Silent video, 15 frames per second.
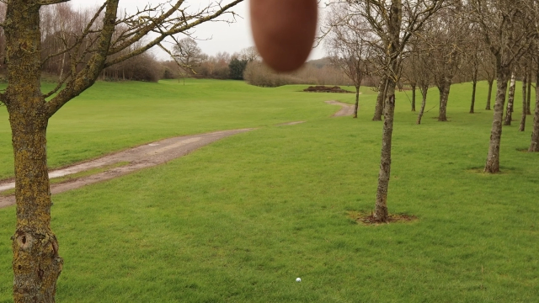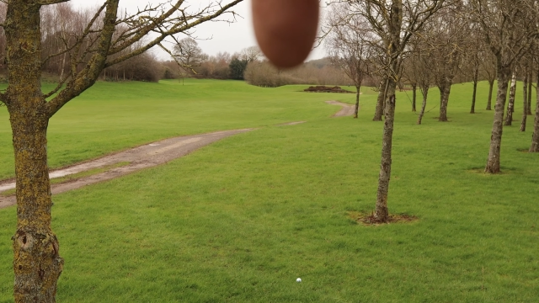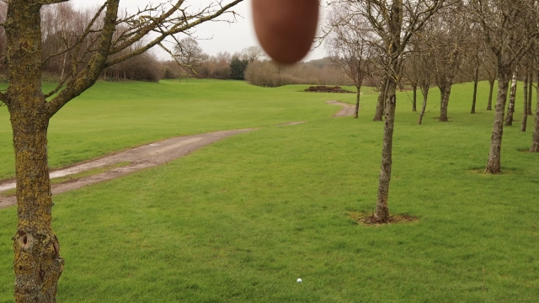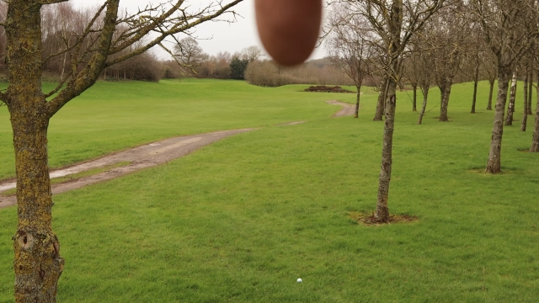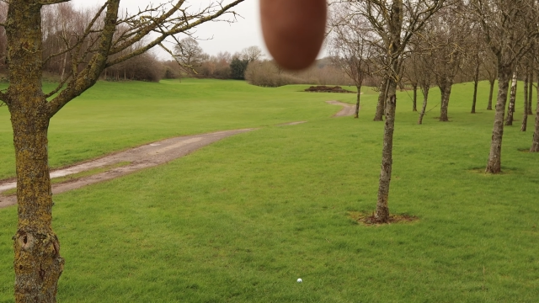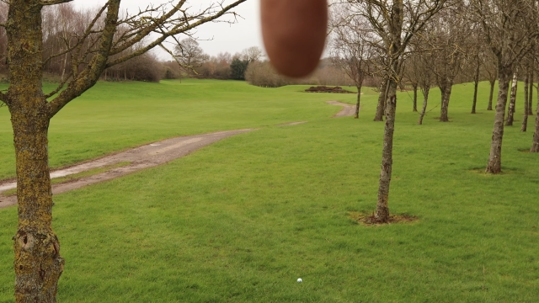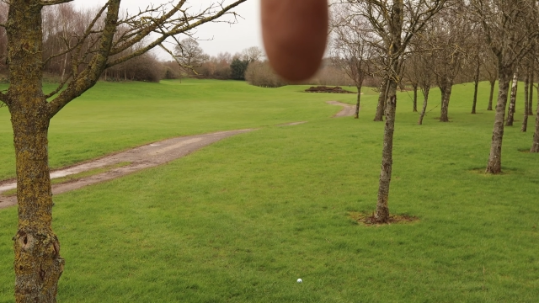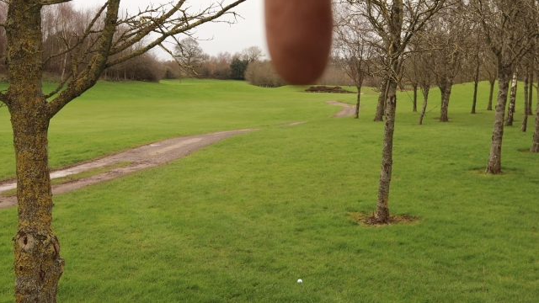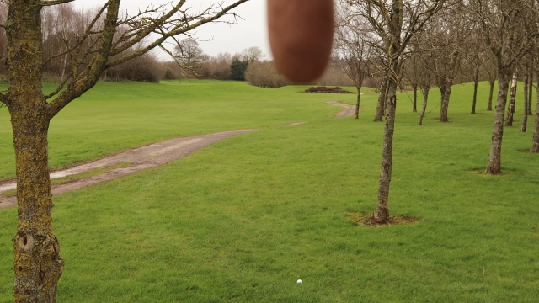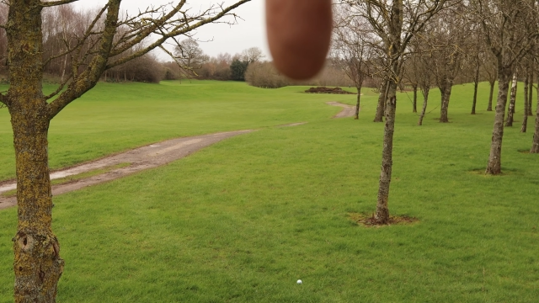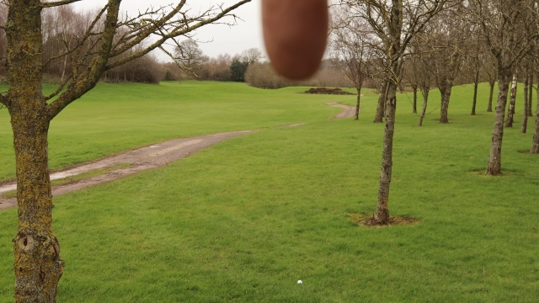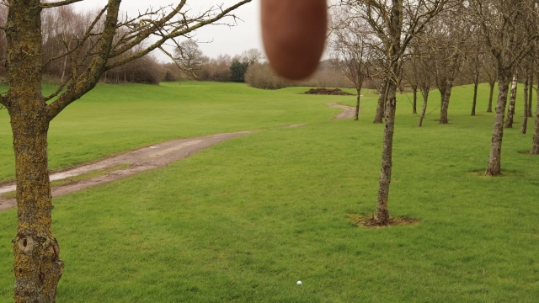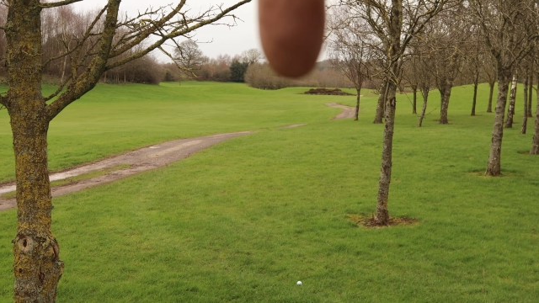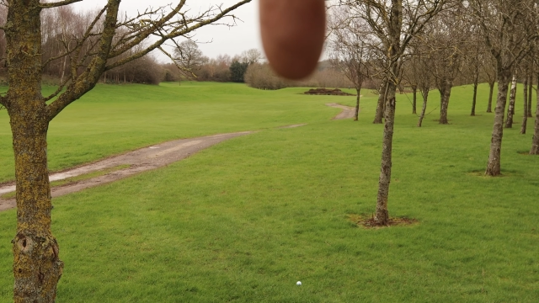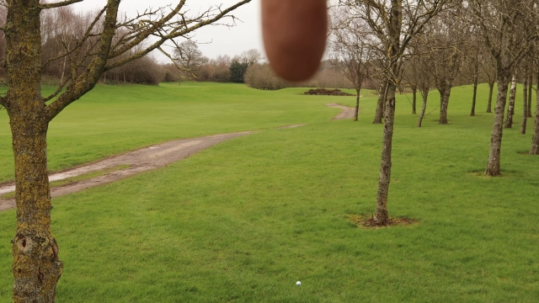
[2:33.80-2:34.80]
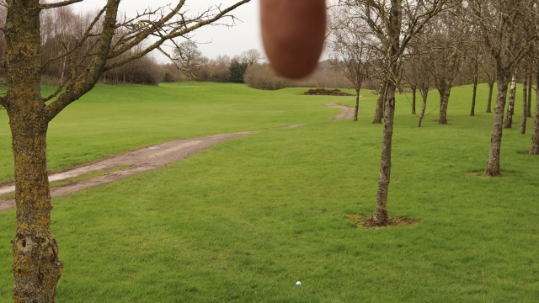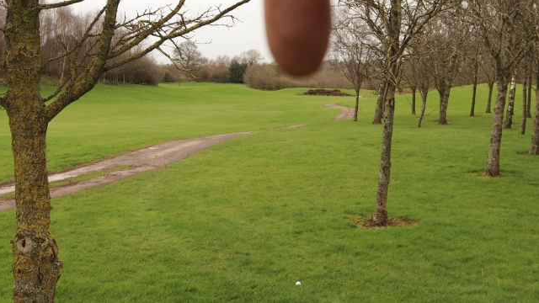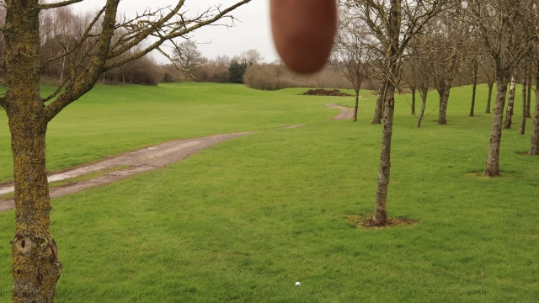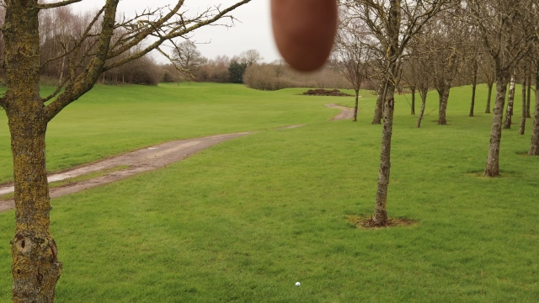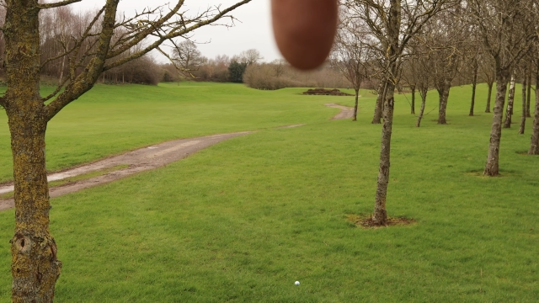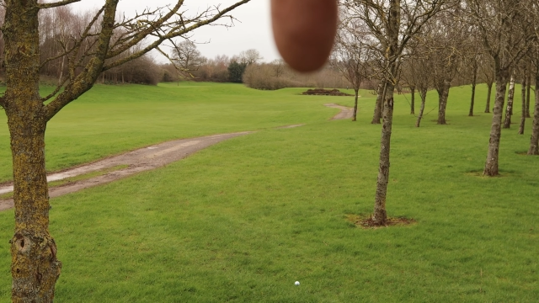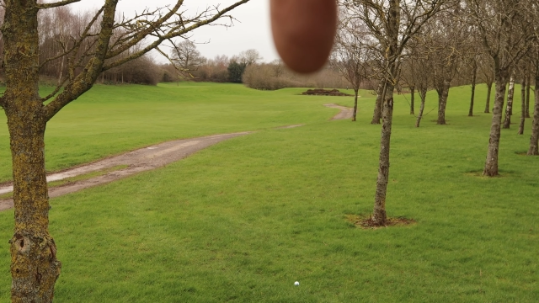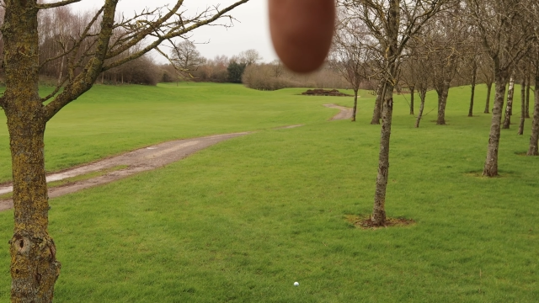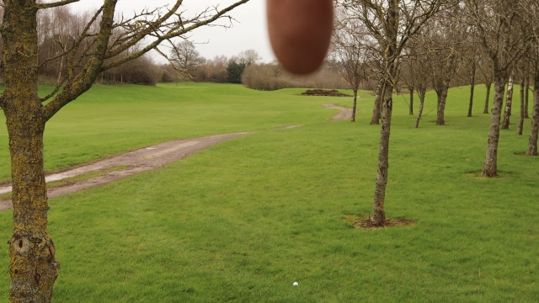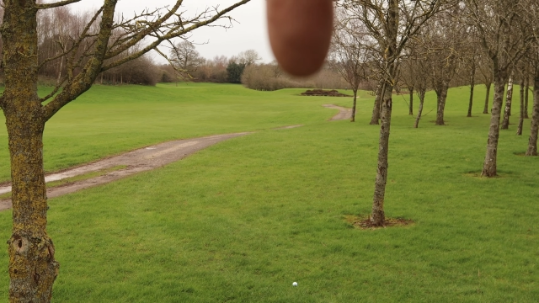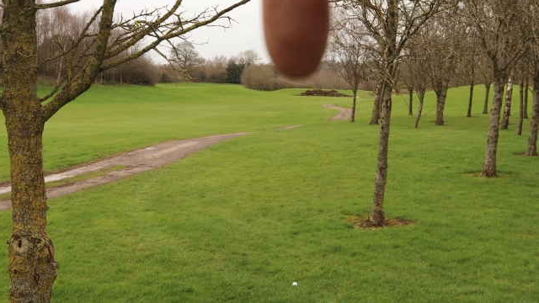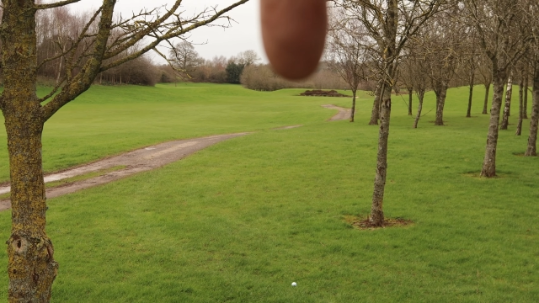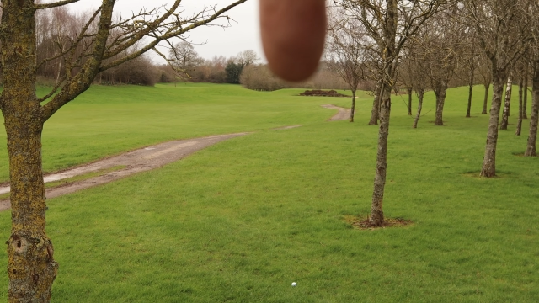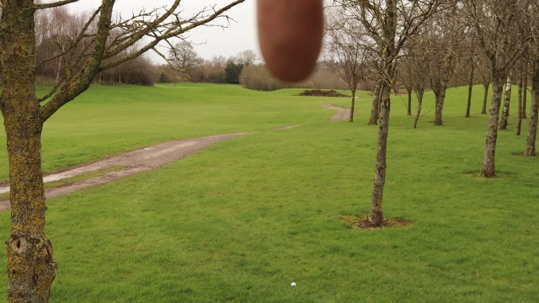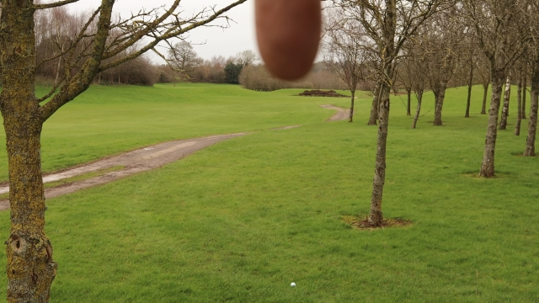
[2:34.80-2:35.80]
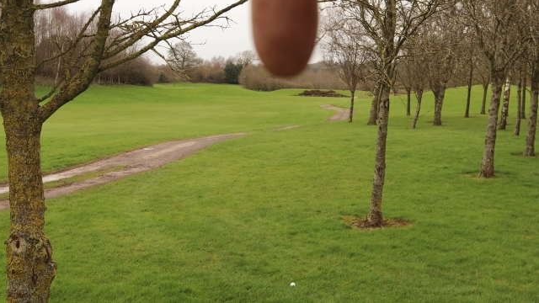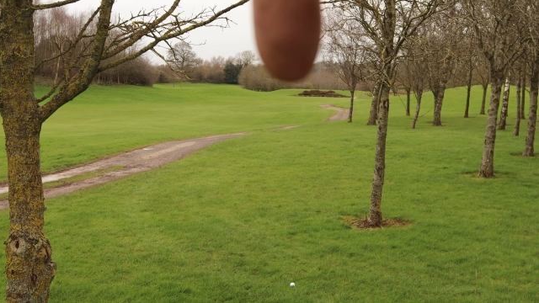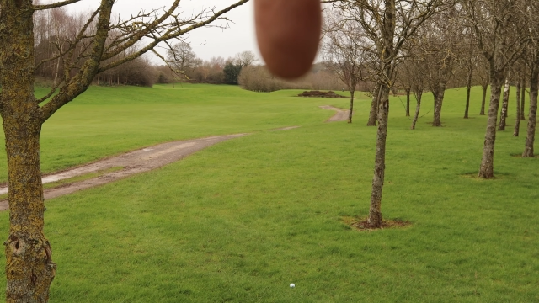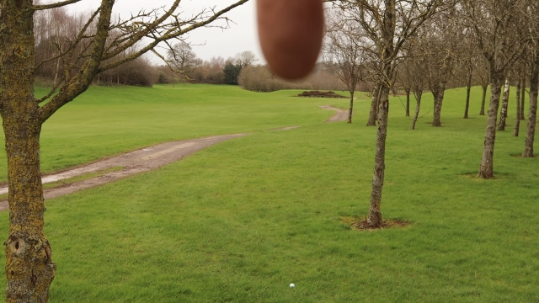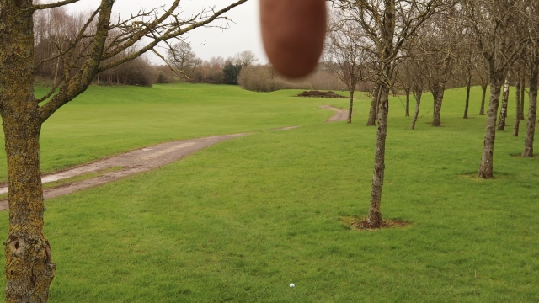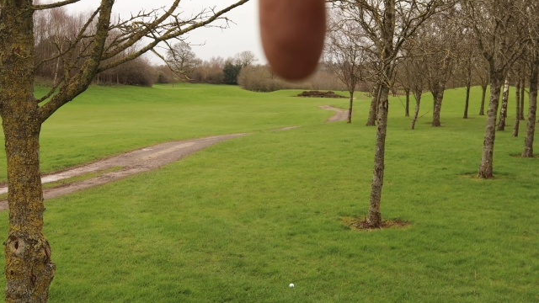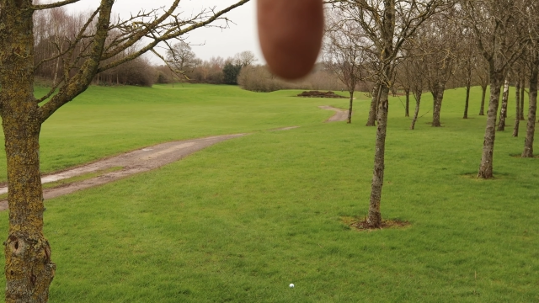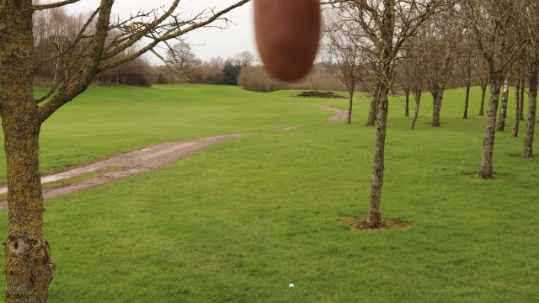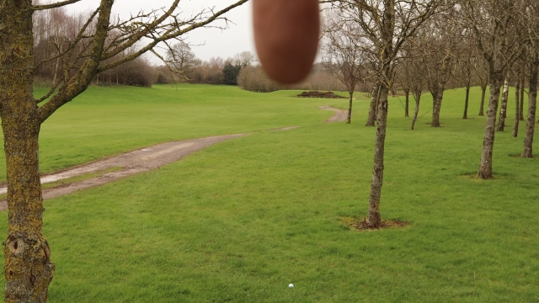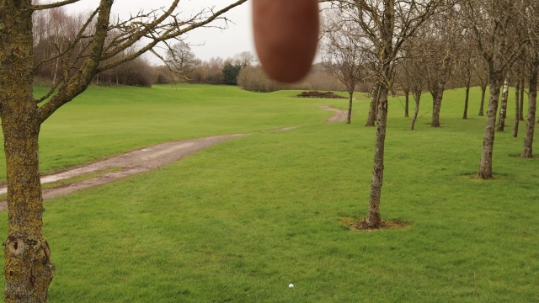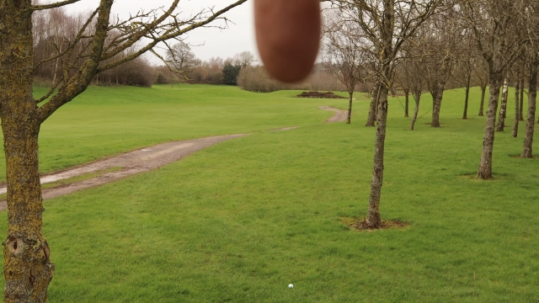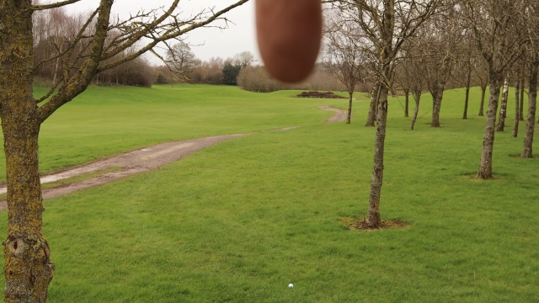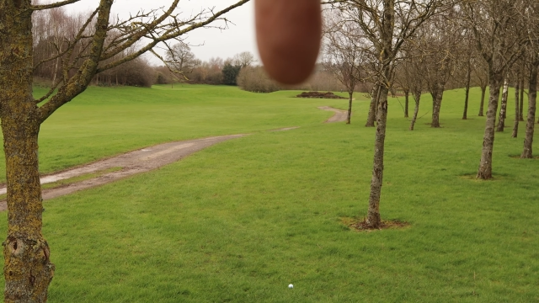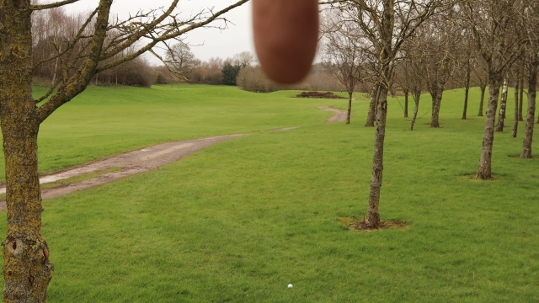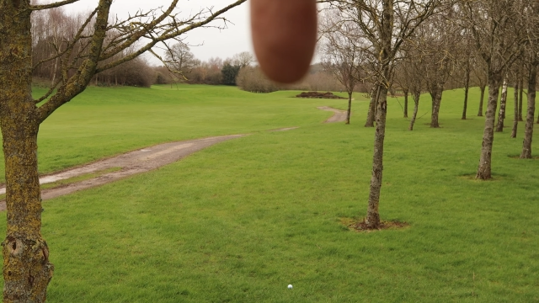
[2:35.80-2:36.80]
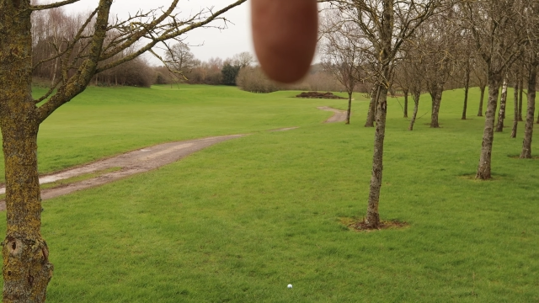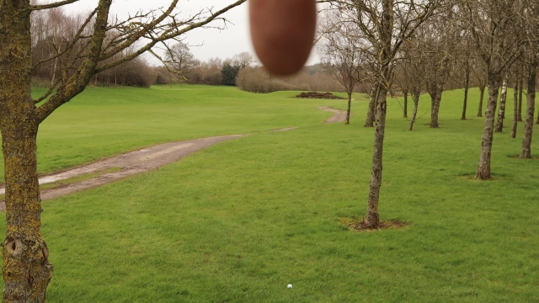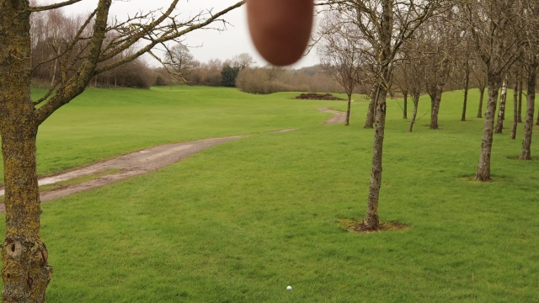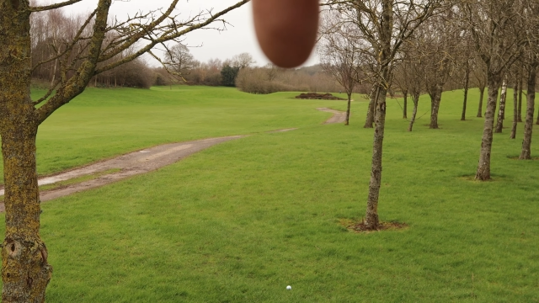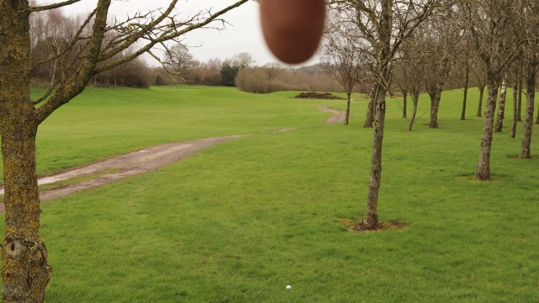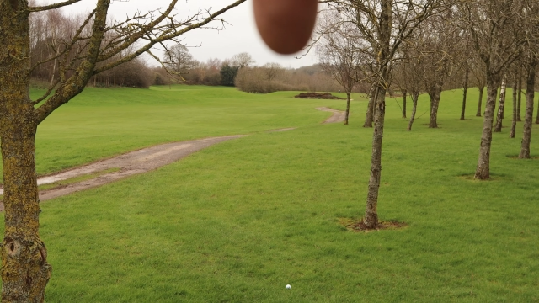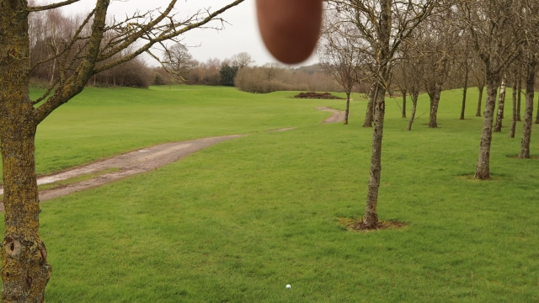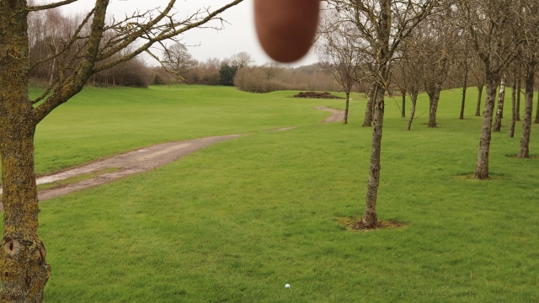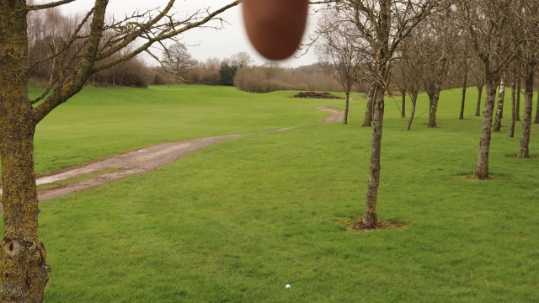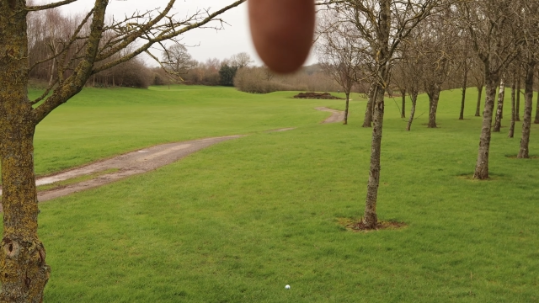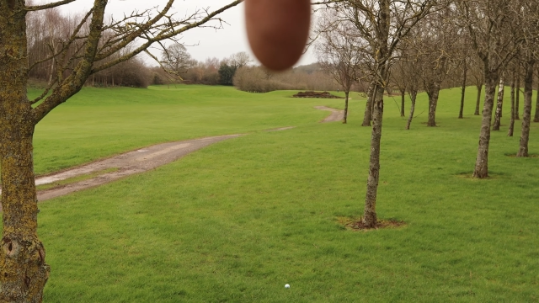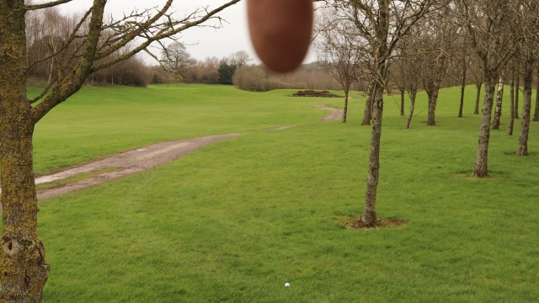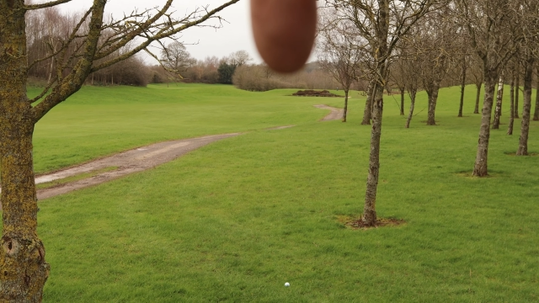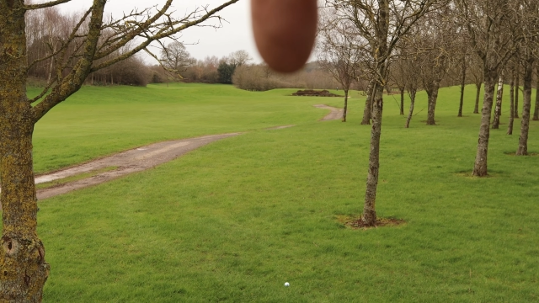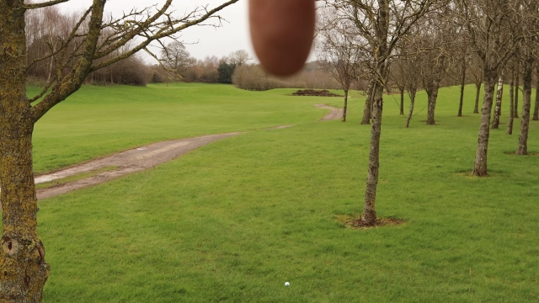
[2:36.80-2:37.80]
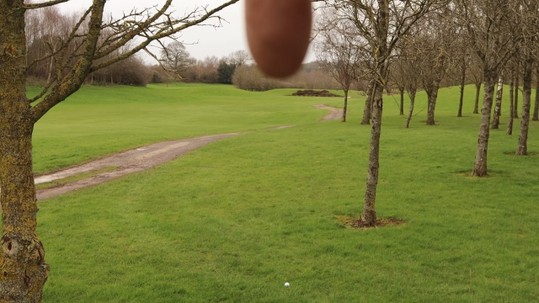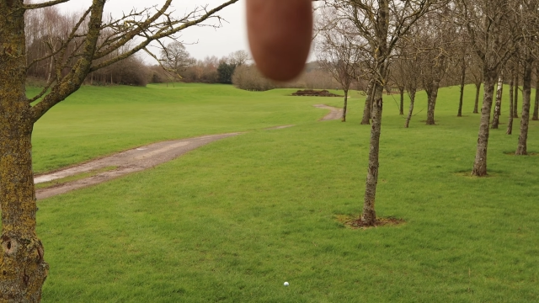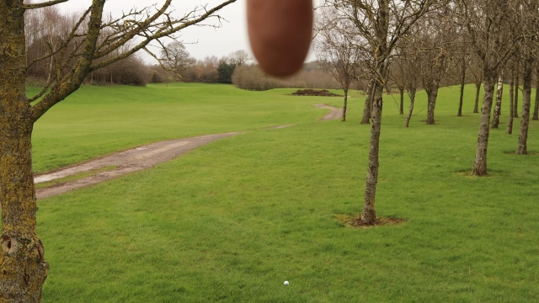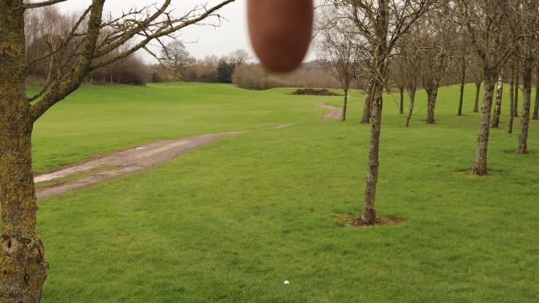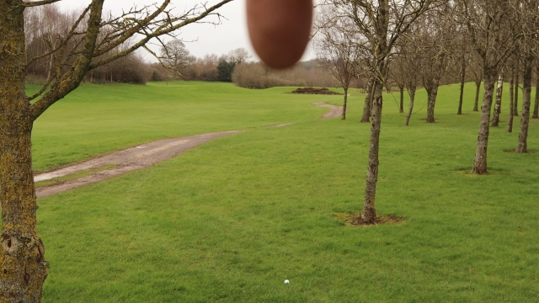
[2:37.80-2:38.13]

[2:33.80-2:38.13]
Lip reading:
Nobody's mouth can be seen.